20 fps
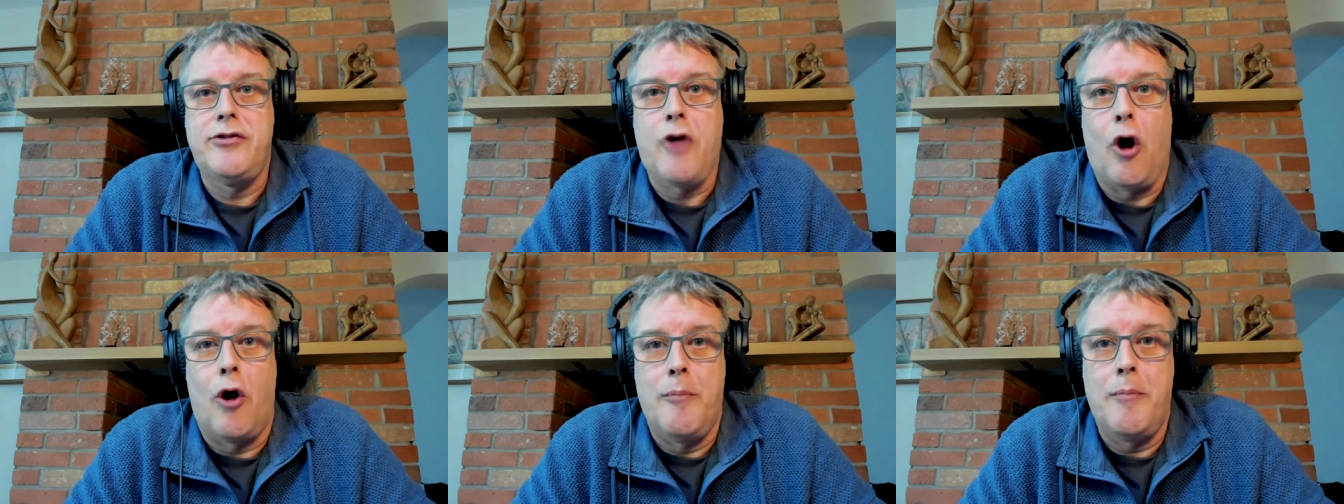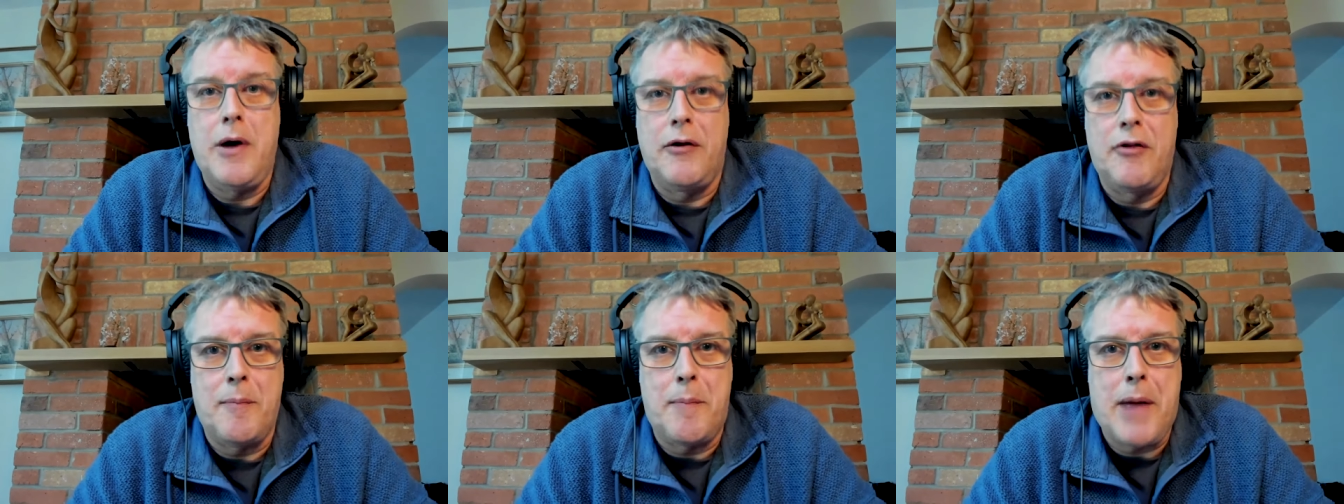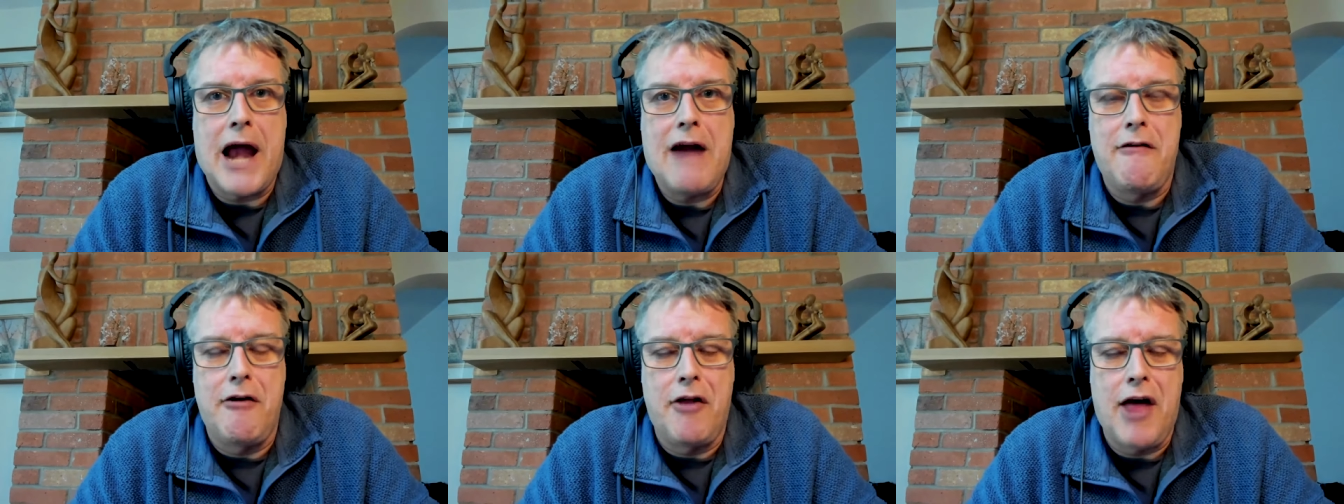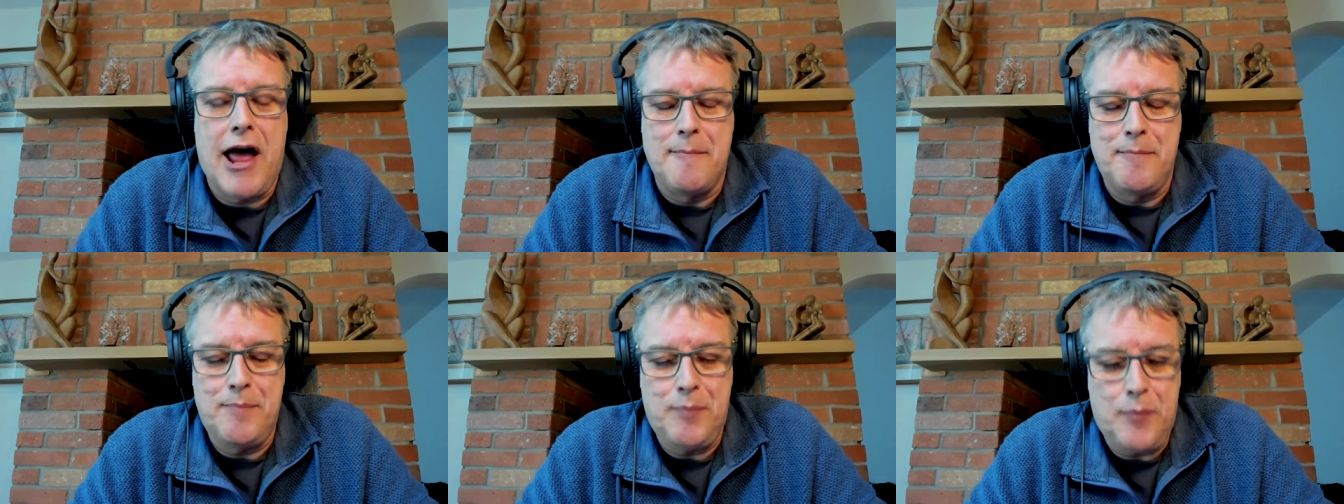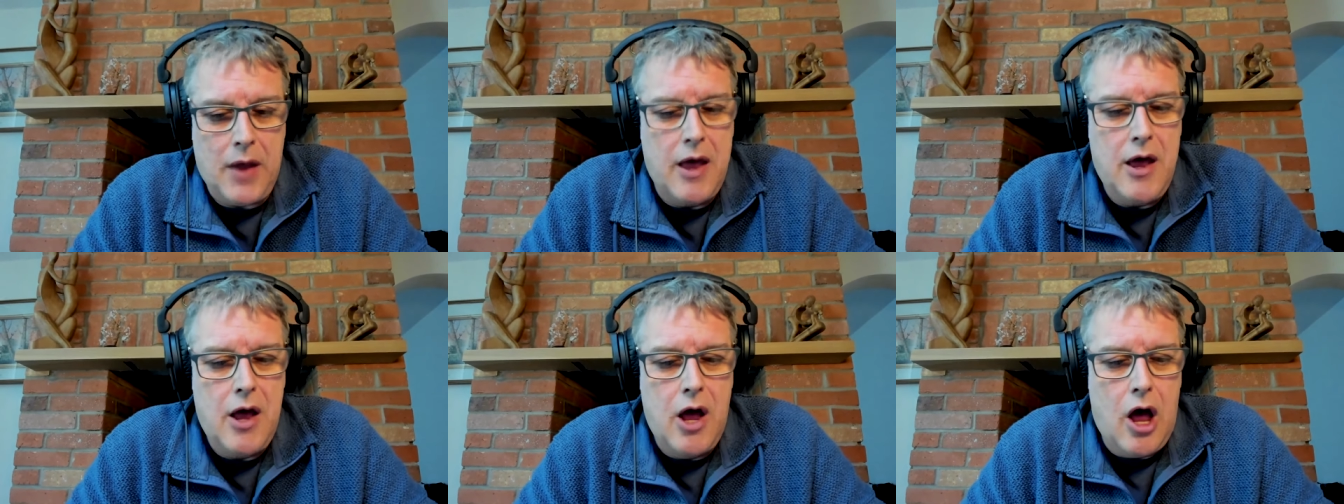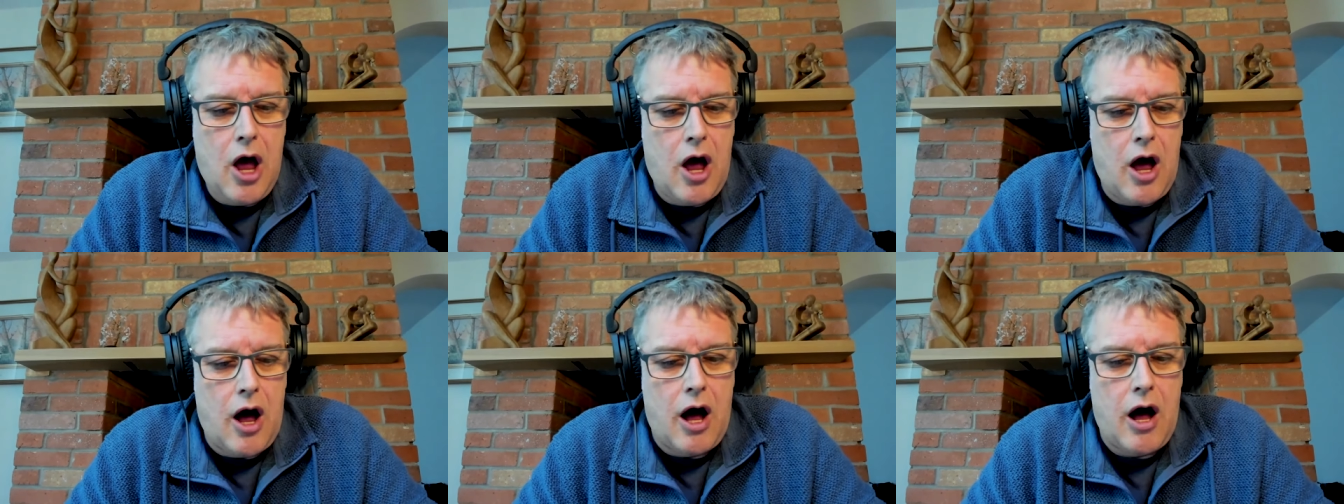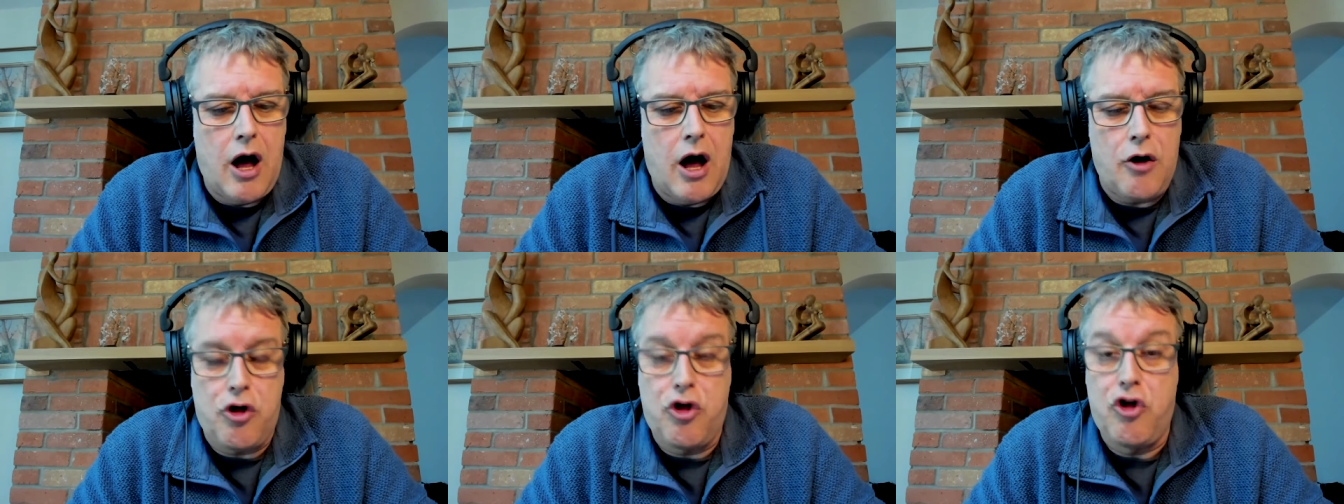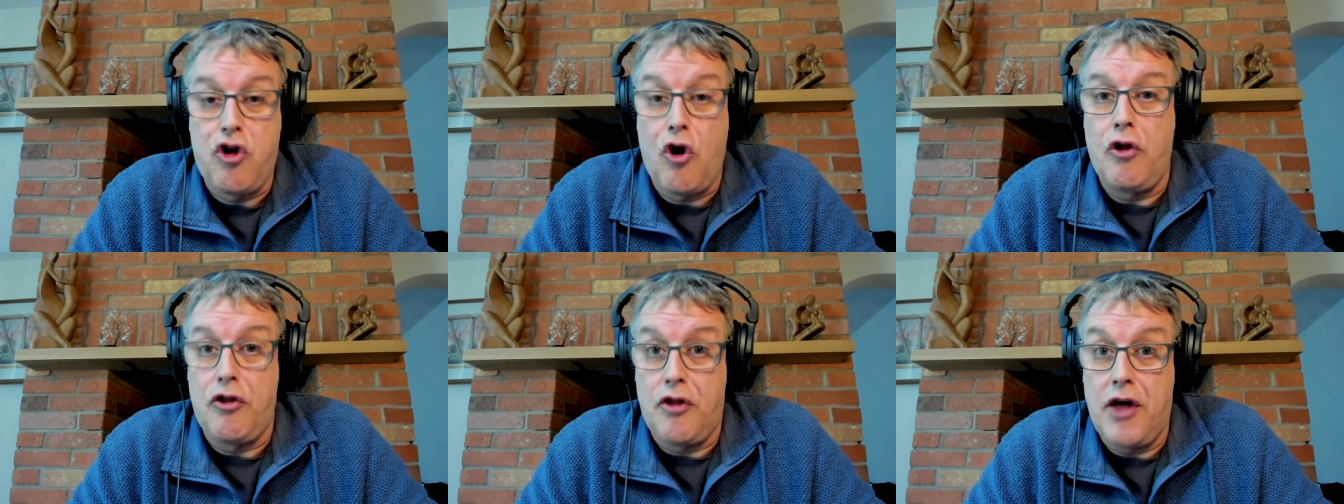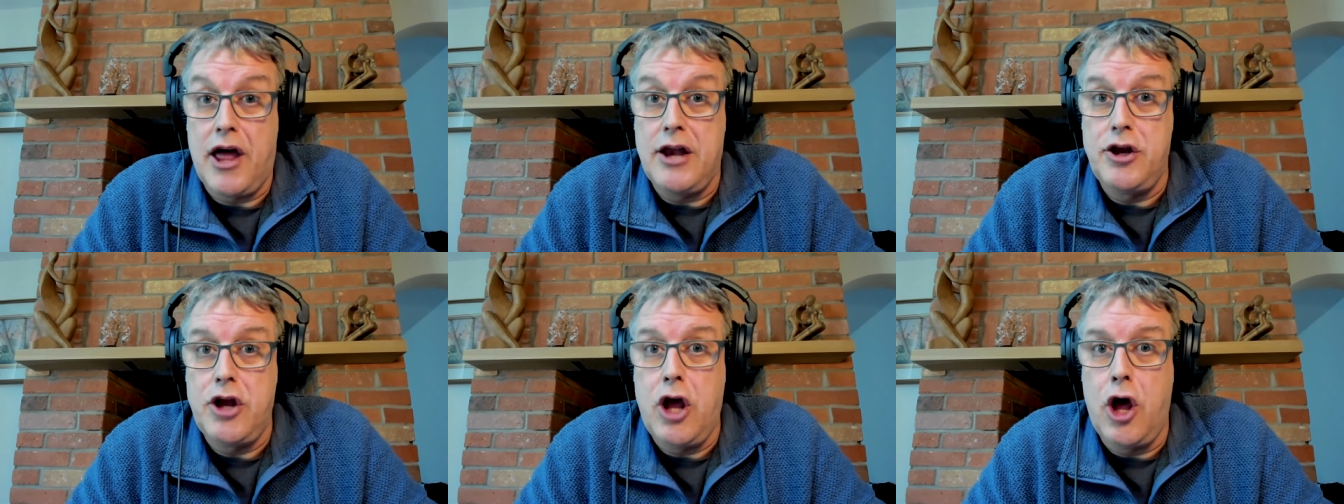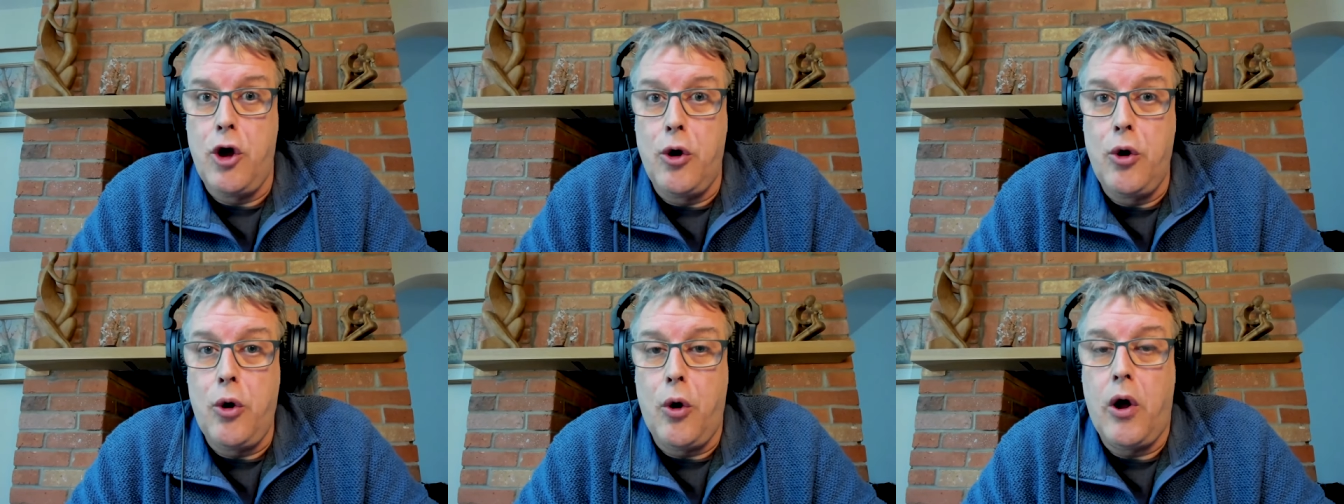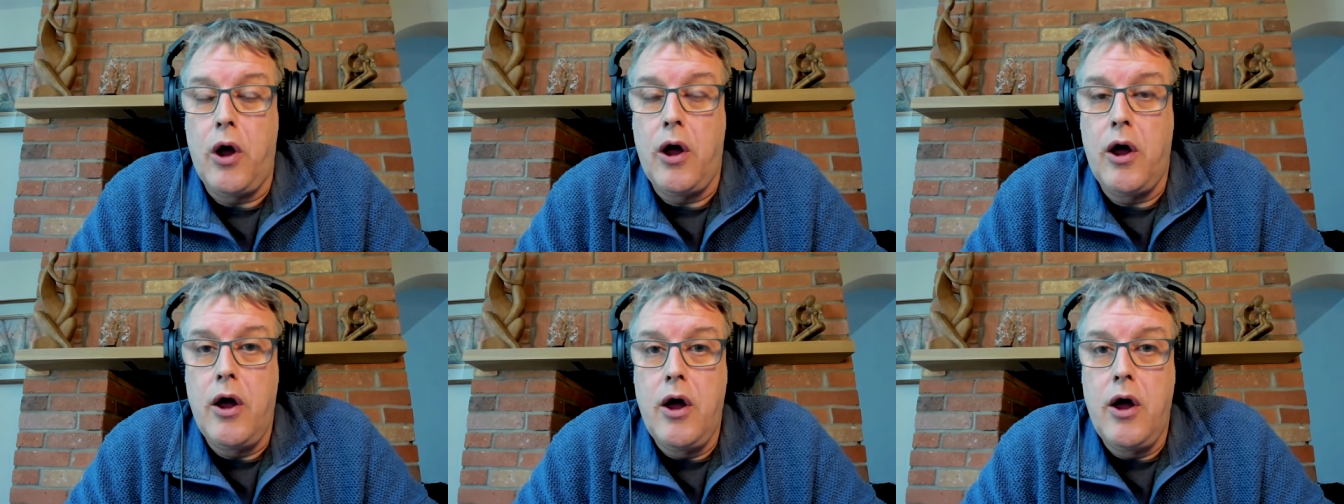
Dom, and the pair of them uh, shot their new